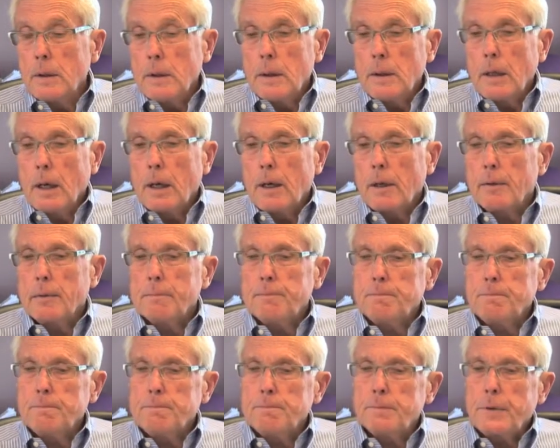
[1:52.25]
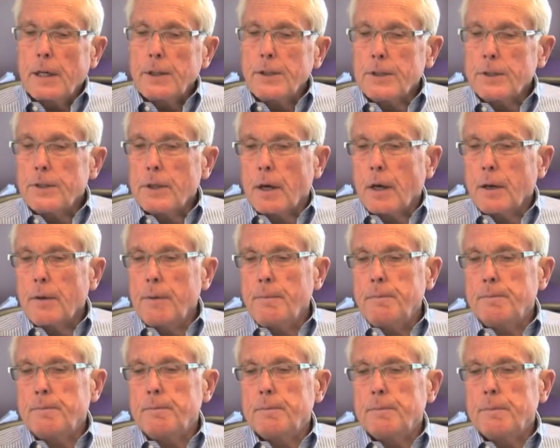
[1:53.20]
And that's done
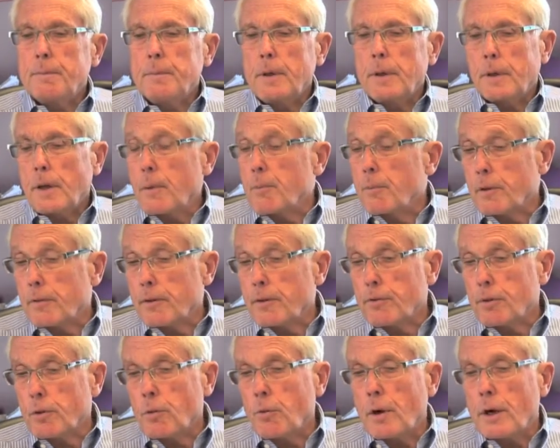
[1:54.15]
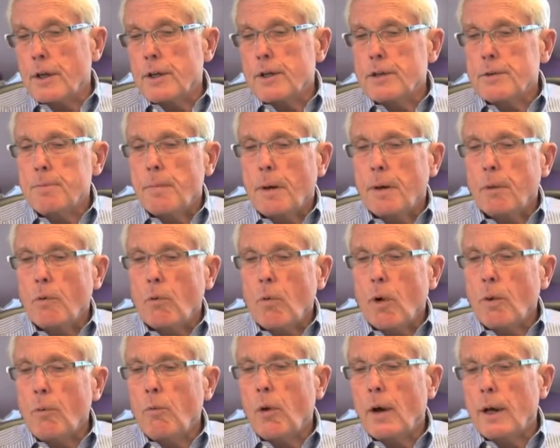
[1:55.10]
a number of different ways, but one
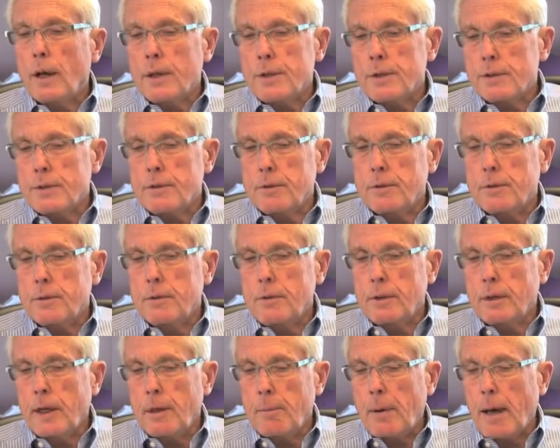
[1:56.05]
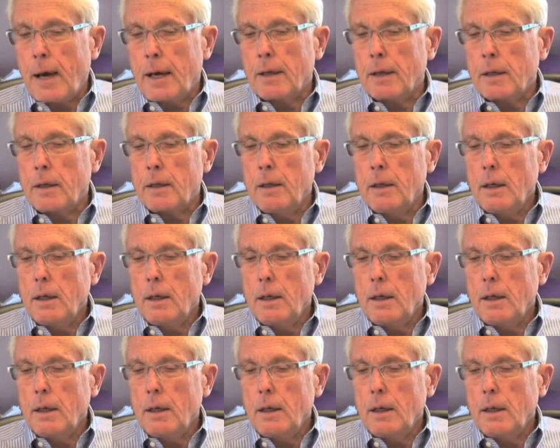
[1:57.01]
way is to keep adding